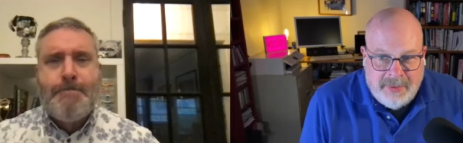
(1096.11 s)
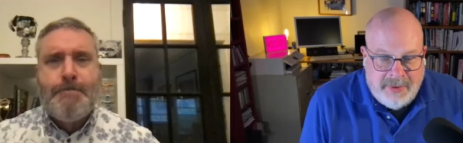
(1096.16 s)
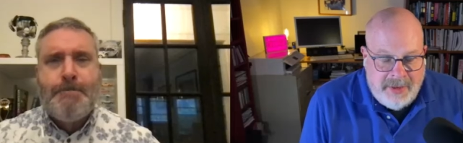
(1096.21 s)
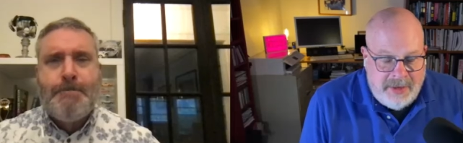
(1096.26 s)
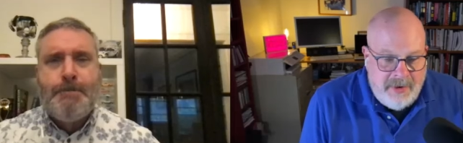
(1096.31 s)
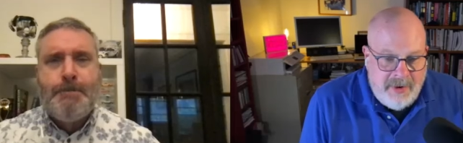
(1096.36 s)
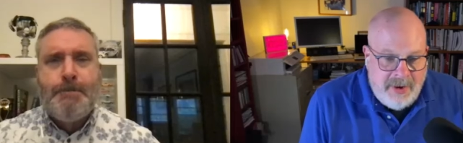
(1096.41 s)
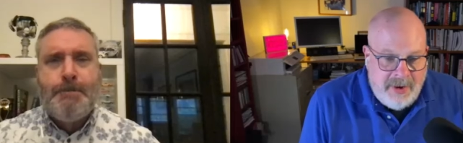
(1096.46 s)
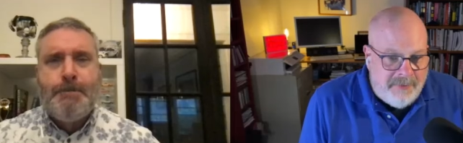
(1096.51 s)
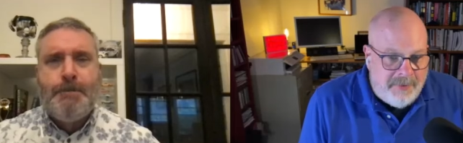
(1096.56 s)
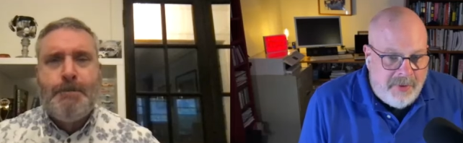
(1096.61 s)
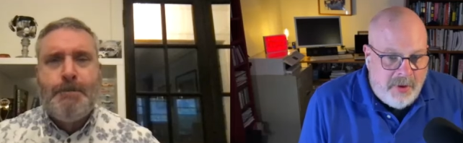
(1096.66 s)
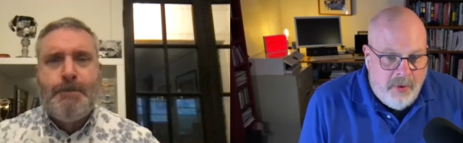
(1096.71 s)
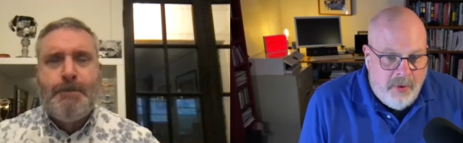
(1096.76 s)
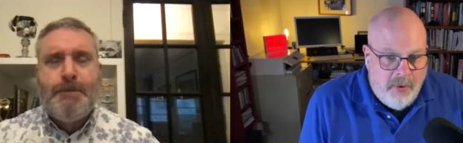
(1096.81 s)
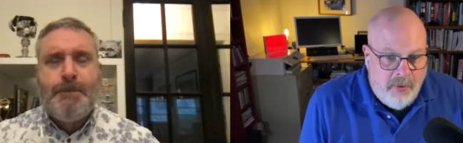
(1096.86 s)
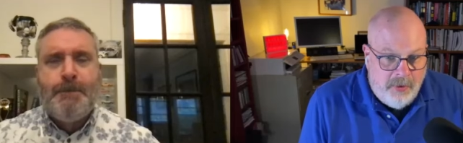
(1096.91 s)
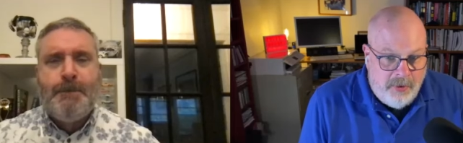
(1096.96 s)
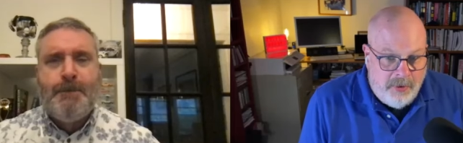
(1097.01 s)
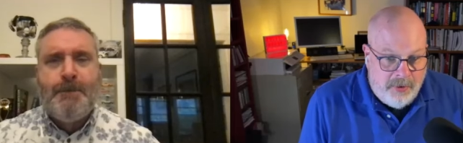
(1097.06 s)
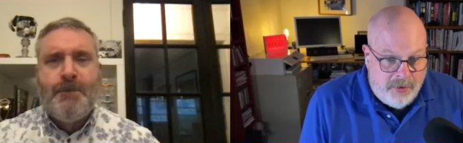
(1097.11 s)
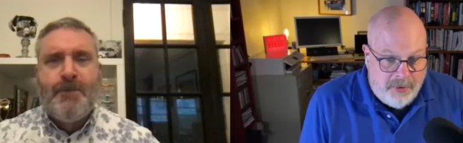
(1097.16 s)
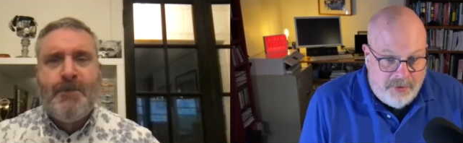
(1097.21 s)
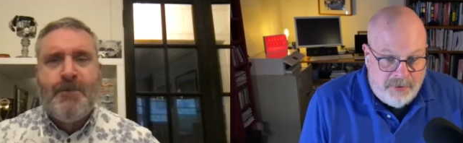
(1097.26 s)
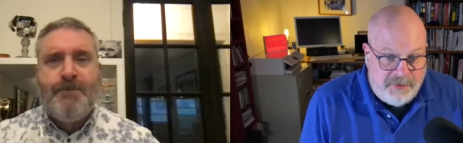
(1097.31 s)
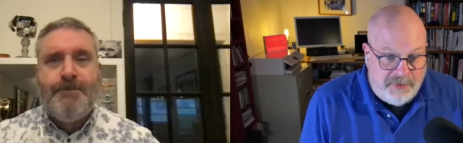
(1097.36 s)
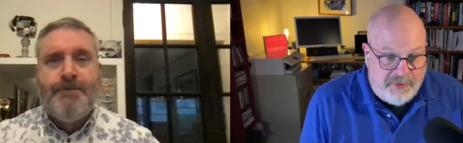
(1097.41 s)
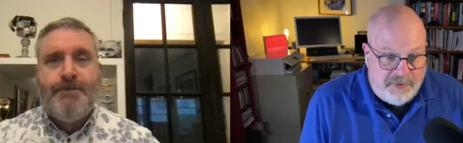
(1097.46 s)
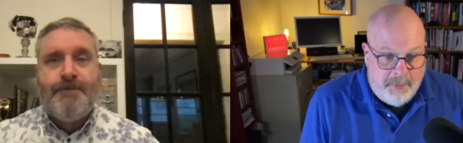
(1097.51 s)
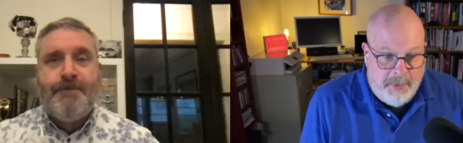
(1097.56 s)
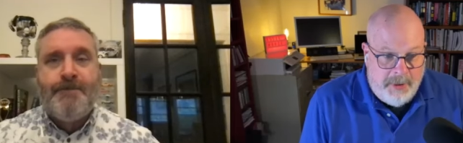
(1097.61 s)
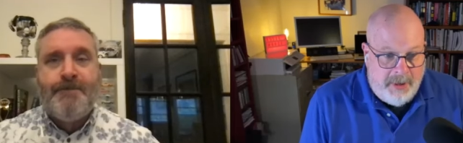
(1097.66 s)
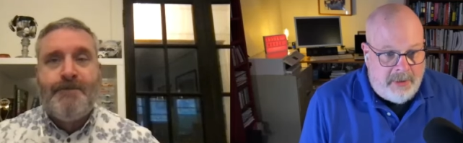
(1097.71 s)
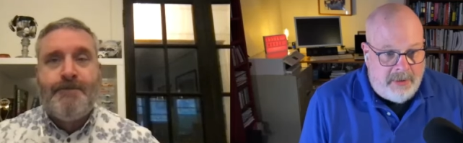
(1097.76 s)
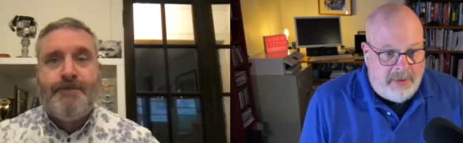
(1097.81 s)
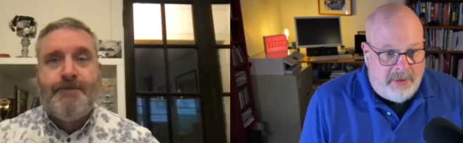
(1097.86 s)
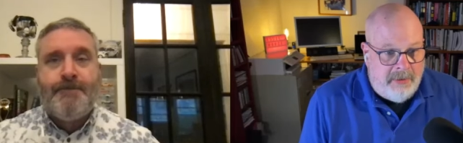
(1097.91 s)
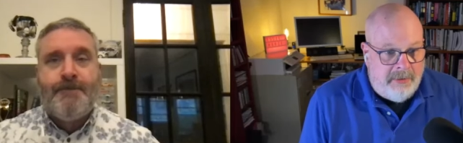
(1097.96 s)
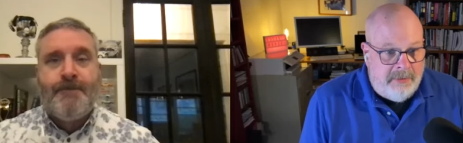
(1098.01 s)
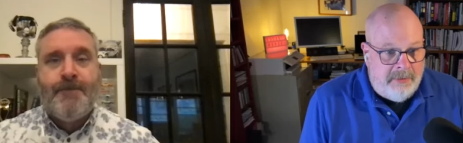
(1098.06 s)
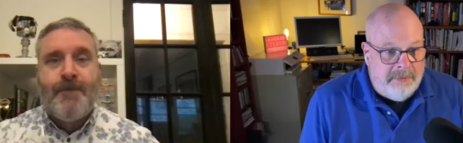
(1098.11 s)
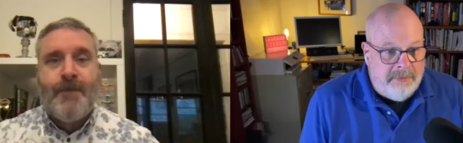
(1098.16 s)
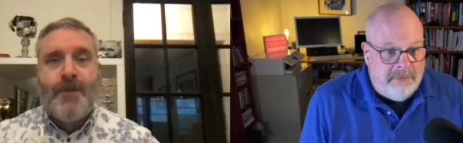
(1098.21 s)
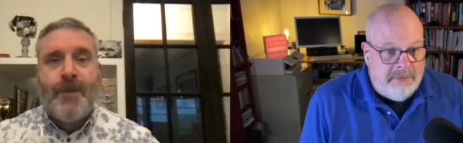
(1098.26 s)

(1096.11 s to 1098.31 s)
Speaker 1: Then you have the whole Hertz debacle.